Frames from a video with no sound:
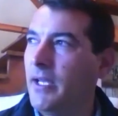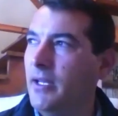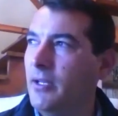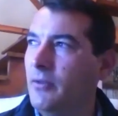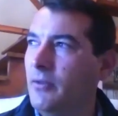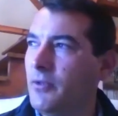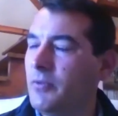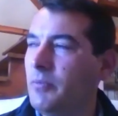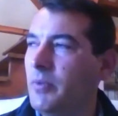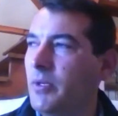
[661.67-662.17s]
it
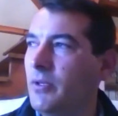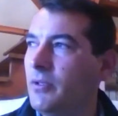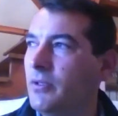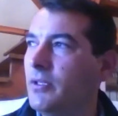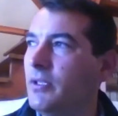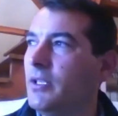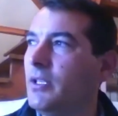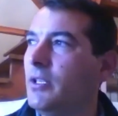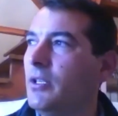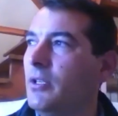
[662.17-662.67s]
was
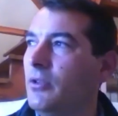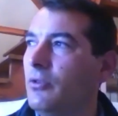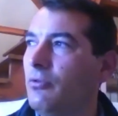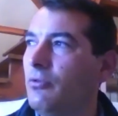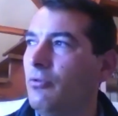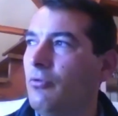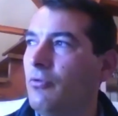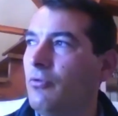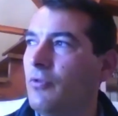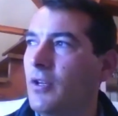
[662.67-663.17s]
planted in
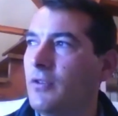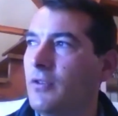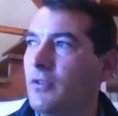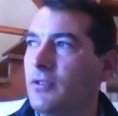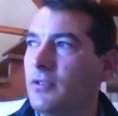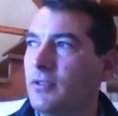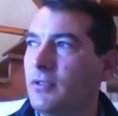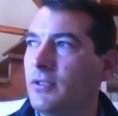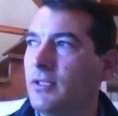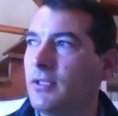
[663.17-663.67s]

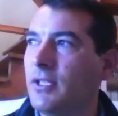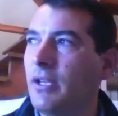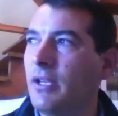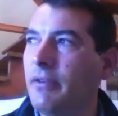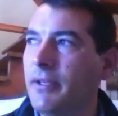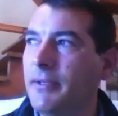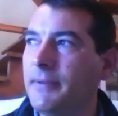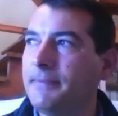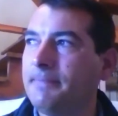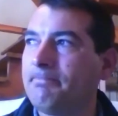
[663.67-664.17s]

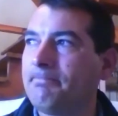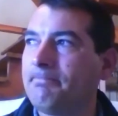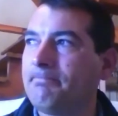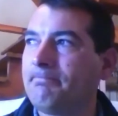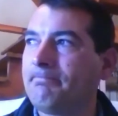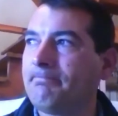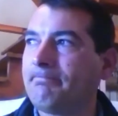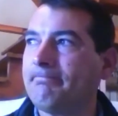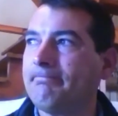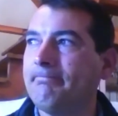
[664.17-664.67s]
2007.
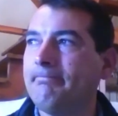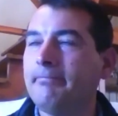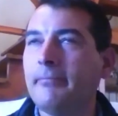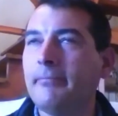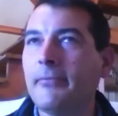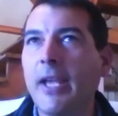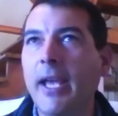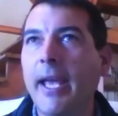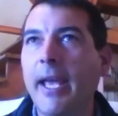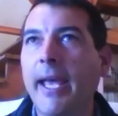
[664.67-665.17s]

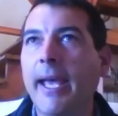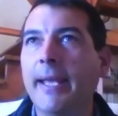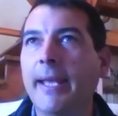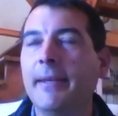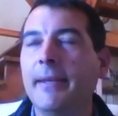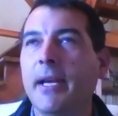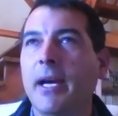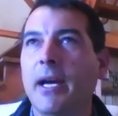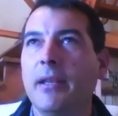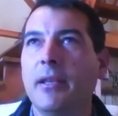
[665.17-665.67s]
And
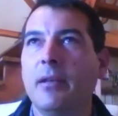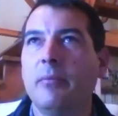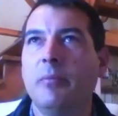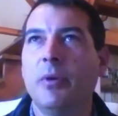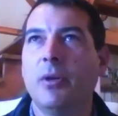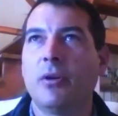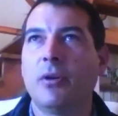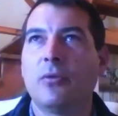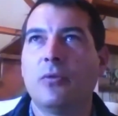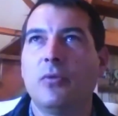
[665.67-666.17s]
the other
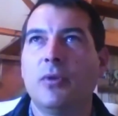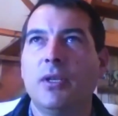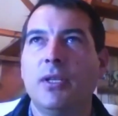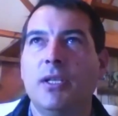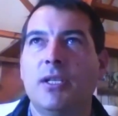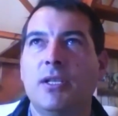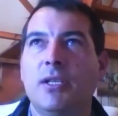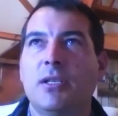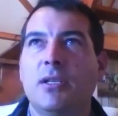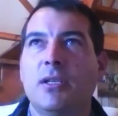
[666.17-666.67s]
block
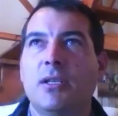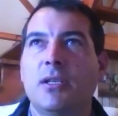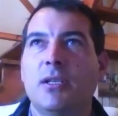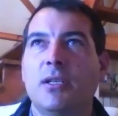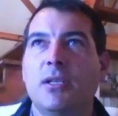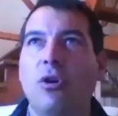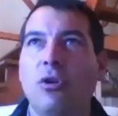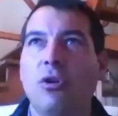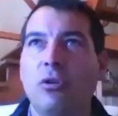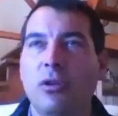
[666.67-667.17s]
is an
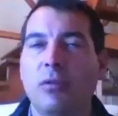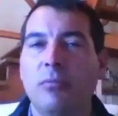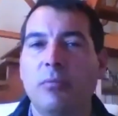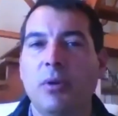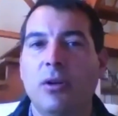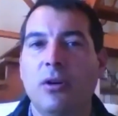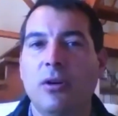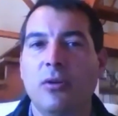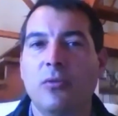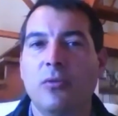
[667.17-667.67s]
older
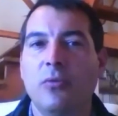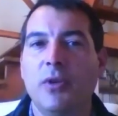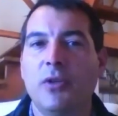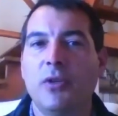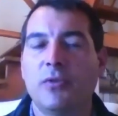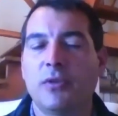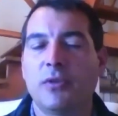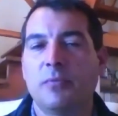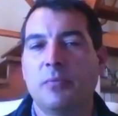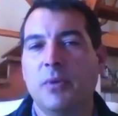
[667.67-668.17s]
block,
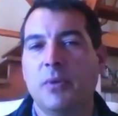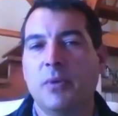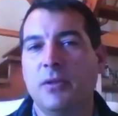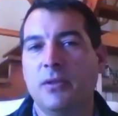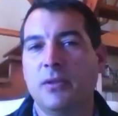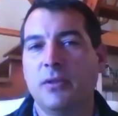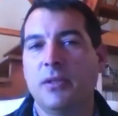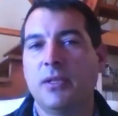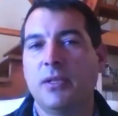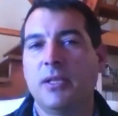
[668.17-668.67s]
which was
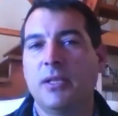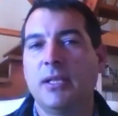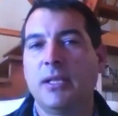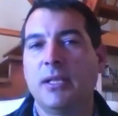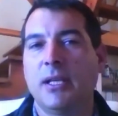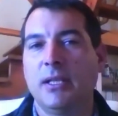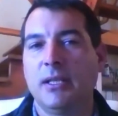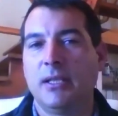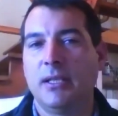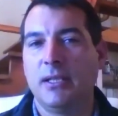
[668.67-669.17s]
planted in
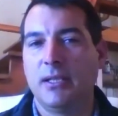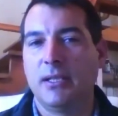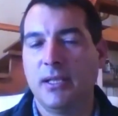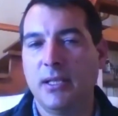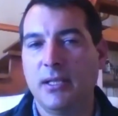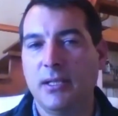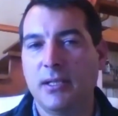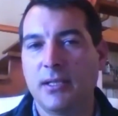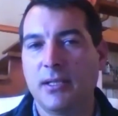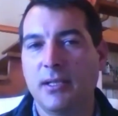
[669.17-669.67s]

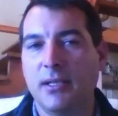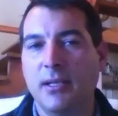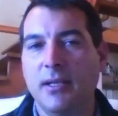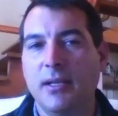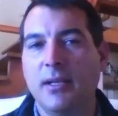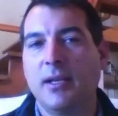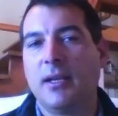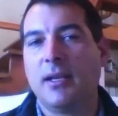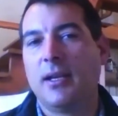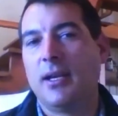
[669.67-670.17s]
96.
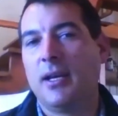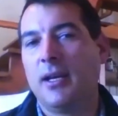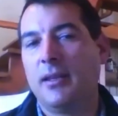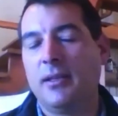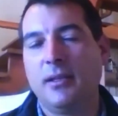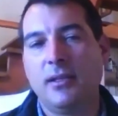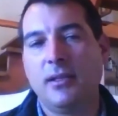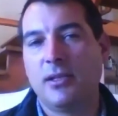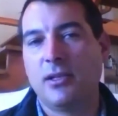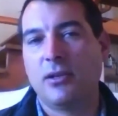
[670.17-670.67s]
And
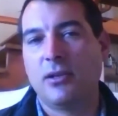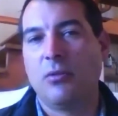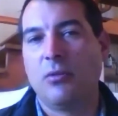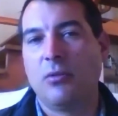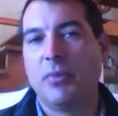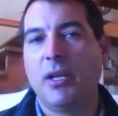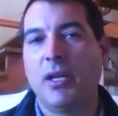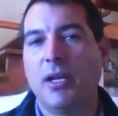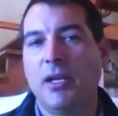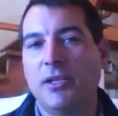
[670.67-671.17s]
then it's a
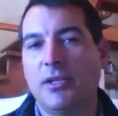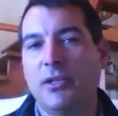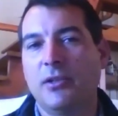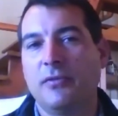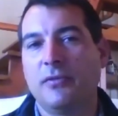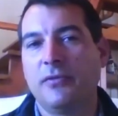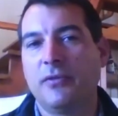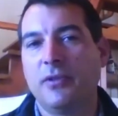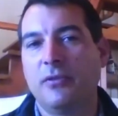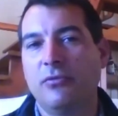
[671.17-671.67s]
combination
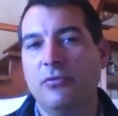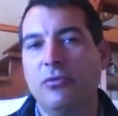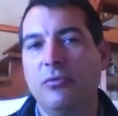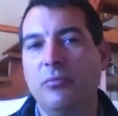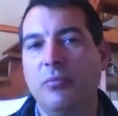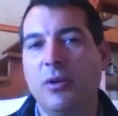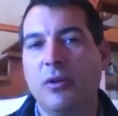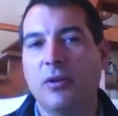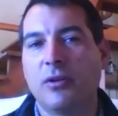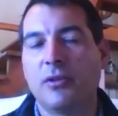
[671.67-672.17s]
of the 2
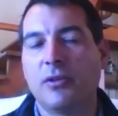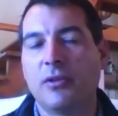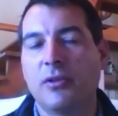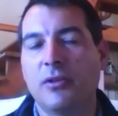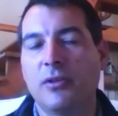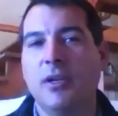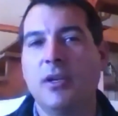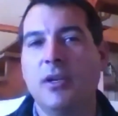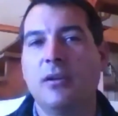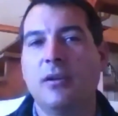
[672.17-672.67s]
blocks
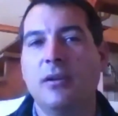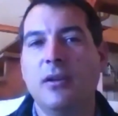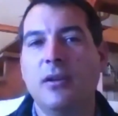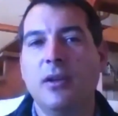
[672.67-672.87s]
together.